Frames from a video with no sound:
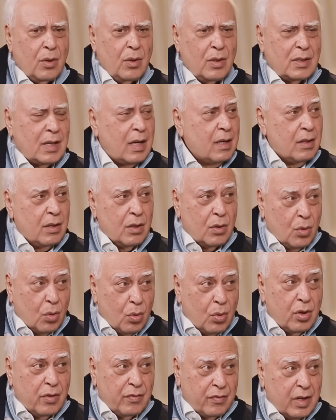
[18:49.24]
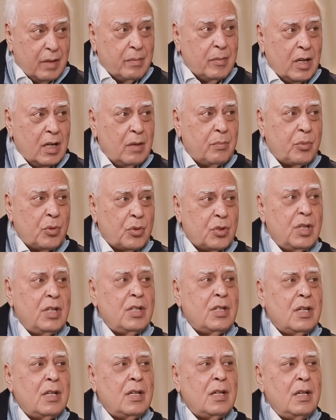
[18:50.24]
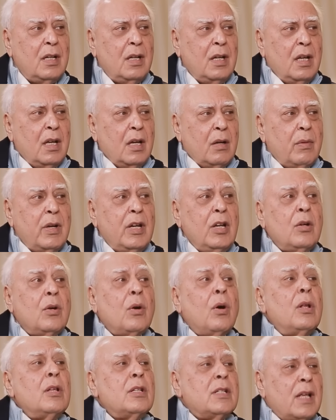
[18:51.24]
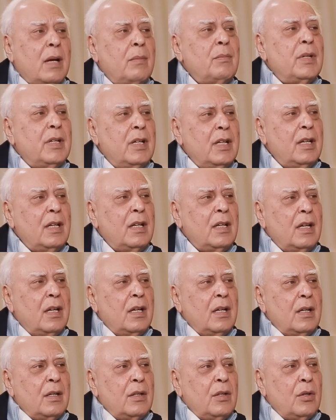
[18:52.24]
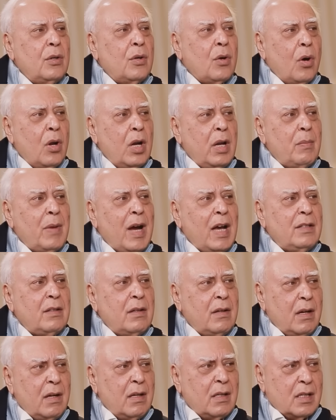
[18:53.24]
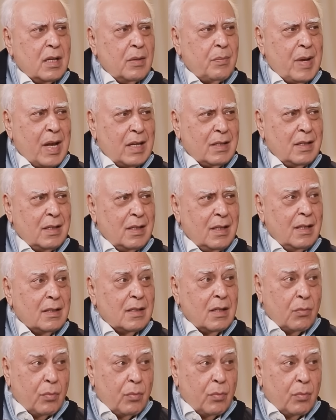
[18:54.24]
law is under the Code of Criminal Procedure, when you call somebody, you call him either in his capacity as